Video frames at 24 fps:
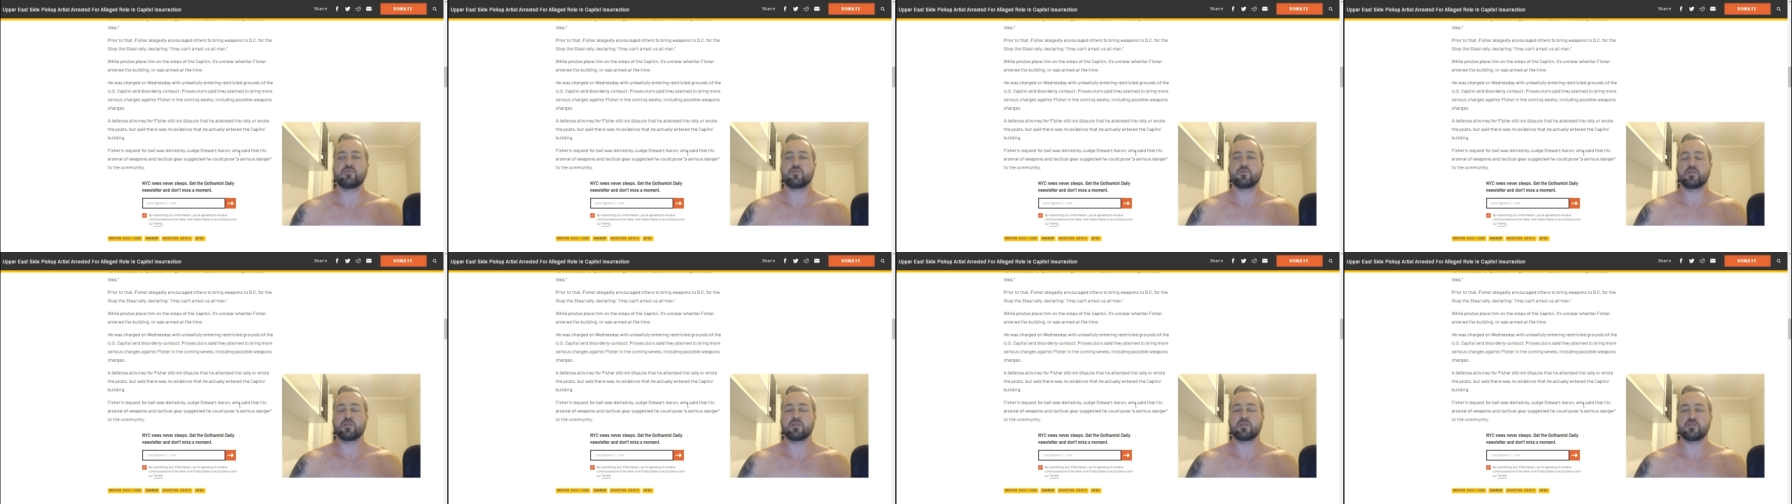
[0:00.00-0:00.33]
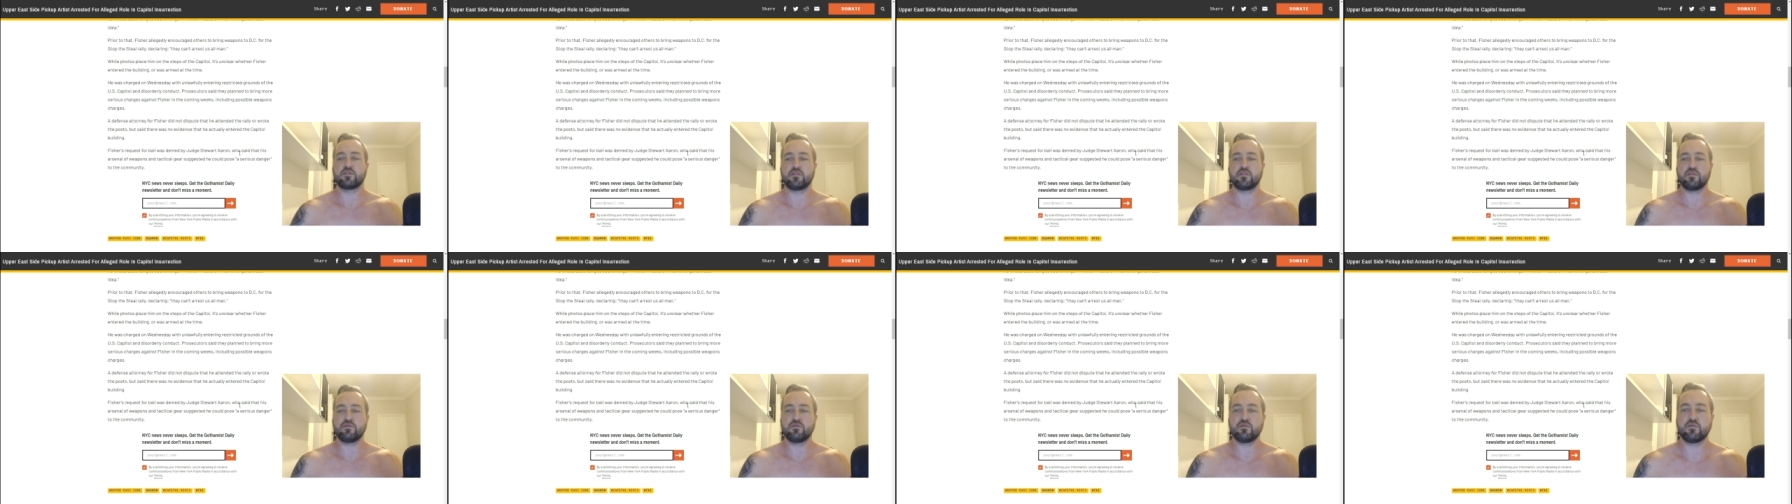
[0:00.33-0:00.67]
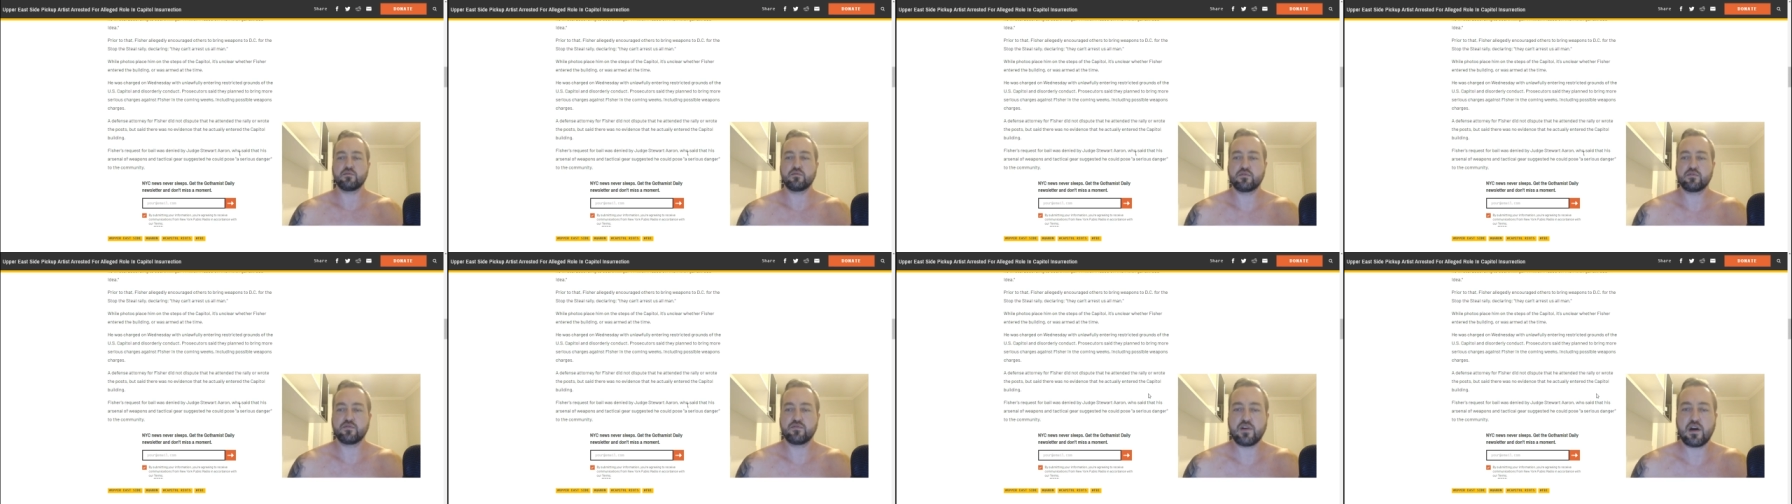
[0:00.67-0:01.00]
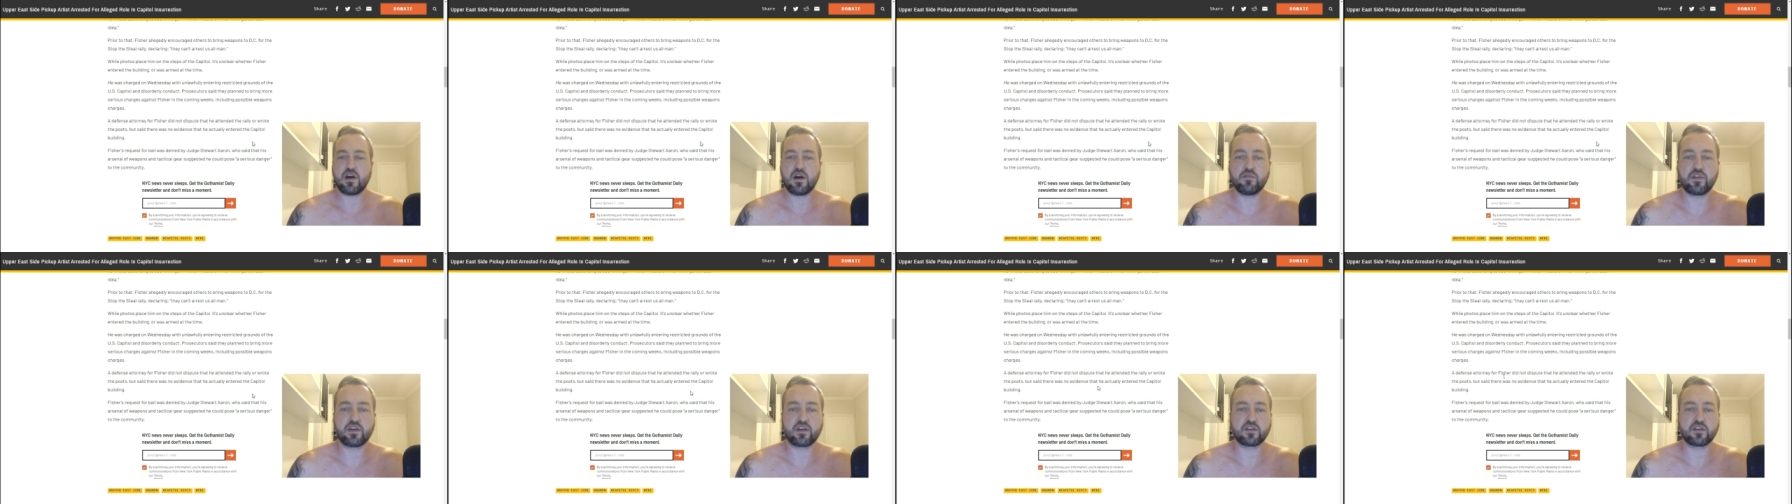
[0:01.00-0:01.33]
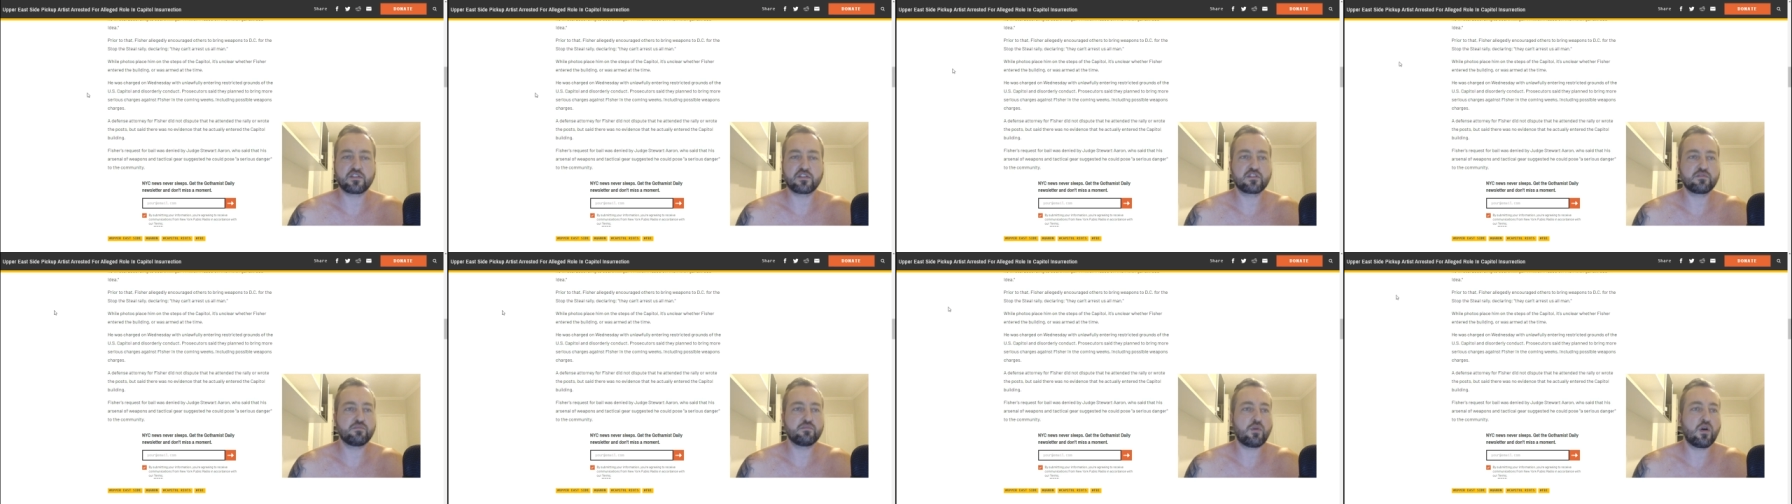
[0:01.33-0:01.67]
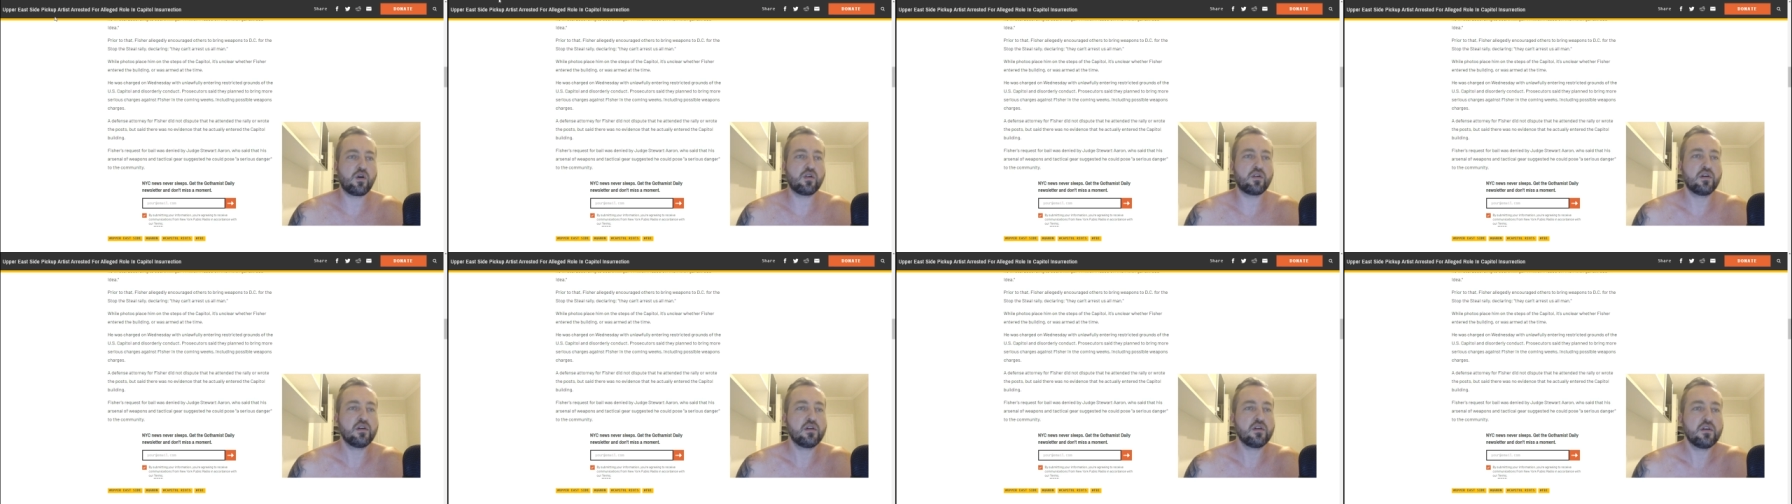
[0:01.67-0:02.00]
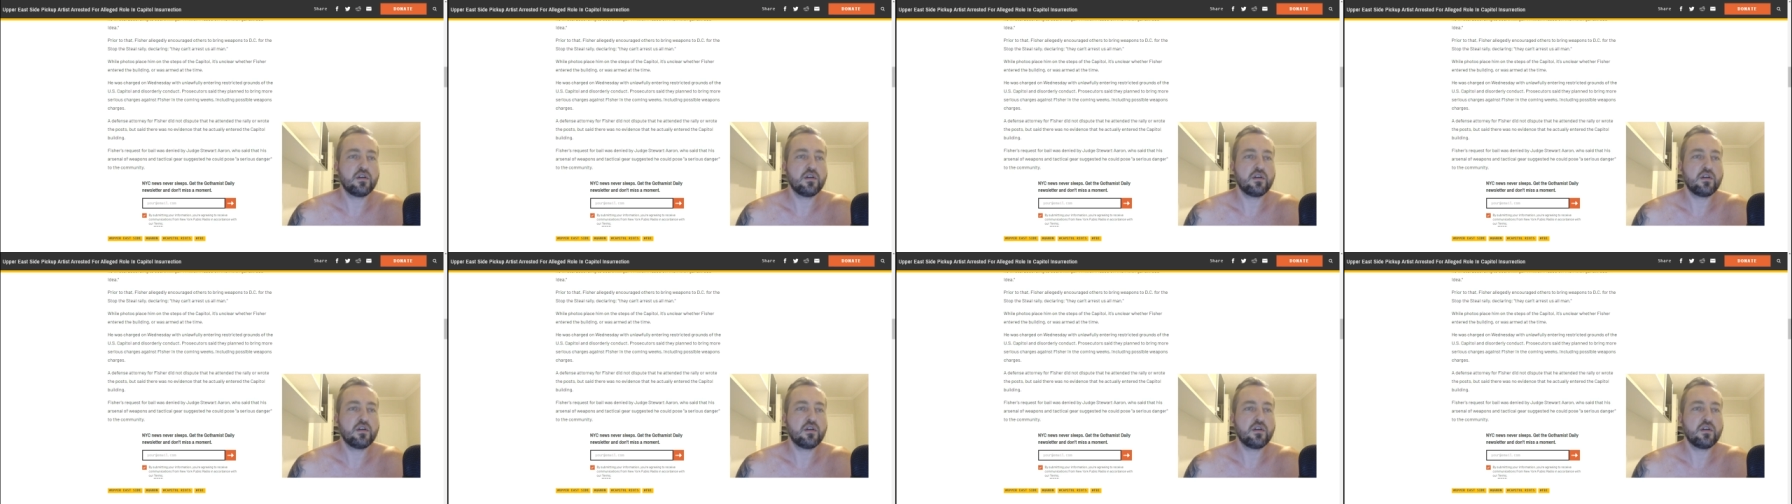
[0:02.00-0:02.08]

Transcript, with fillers: because he found like a small